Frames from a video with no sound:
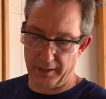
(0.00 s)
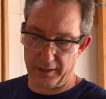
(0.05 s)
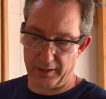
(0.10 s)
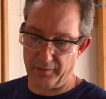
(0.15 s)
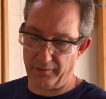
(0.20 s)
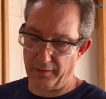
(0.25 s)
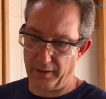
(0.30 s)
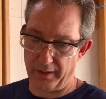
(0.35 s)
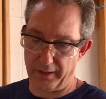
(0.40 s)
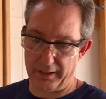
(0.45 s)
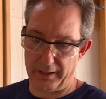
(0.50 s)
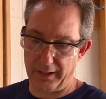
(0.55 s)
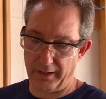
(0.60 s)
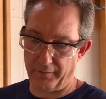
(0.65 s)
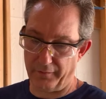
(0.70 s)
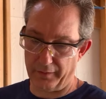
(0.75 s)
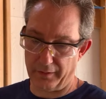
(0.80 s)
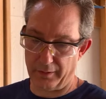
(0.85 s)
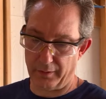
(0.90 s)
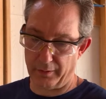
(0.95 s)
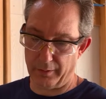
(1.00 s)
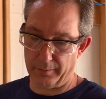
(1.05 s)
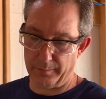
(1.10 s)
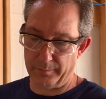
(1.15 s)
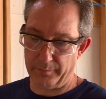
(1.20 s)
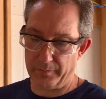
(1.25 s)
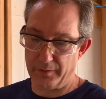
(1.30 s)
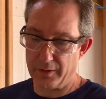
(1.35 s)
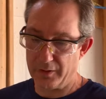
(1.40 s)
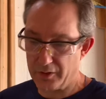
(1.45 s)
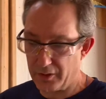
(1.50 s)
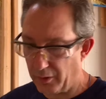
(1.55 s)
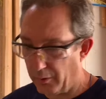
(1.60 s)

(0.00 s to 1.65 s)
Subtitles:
It's very difficult. So